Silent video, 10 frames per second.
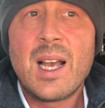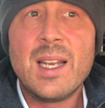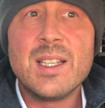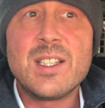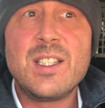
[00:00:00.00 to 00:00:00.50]

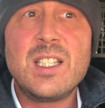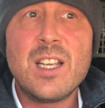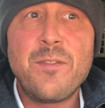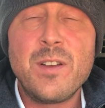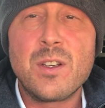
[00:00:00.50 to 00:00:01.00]
And it's
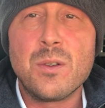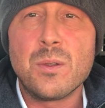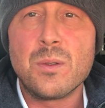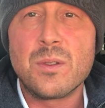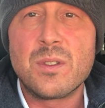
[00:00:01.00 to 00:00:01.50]

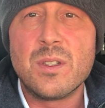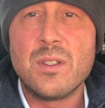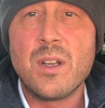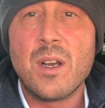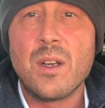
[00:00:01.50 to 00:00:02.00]
difficult to
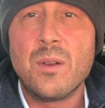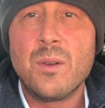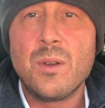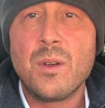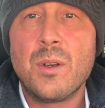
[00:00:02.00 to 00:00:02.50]
know
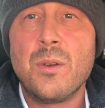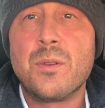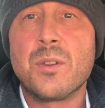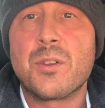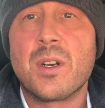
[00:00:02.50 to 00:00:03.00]
who
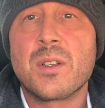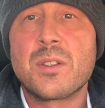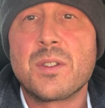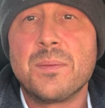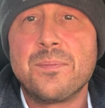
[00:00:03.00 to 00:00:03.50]
to
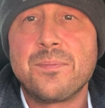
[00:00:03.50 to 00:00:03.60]
trust.